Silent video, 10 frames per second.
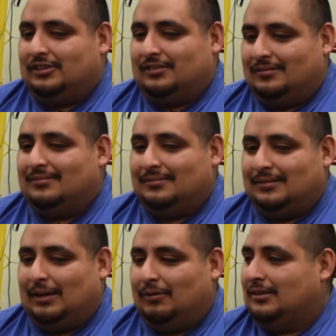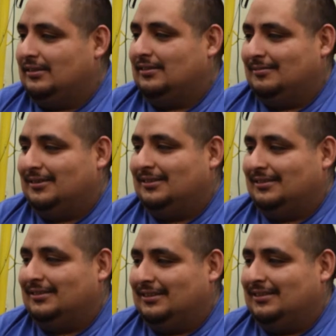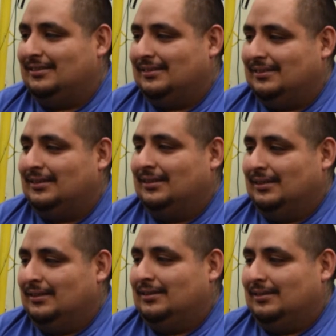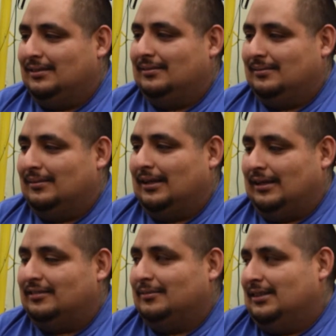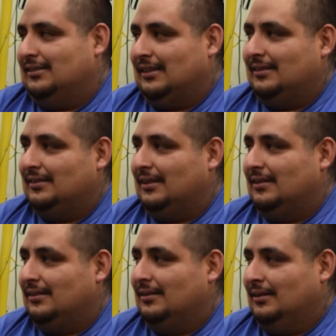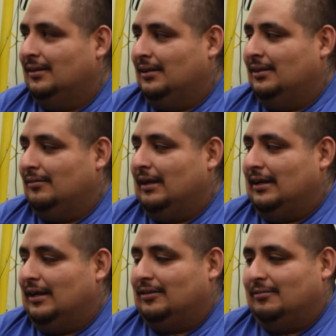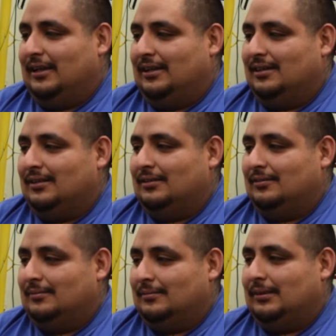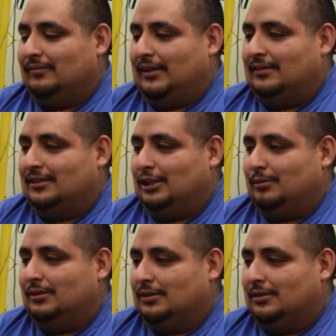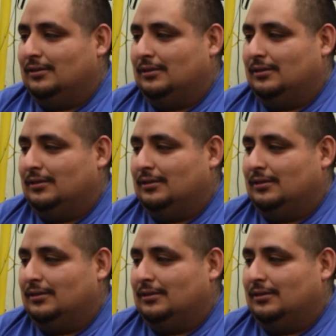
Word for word: just, I want to see some kids succeed in here, you know? I got some kids I think that right now could make it, you know, if they just keep with it.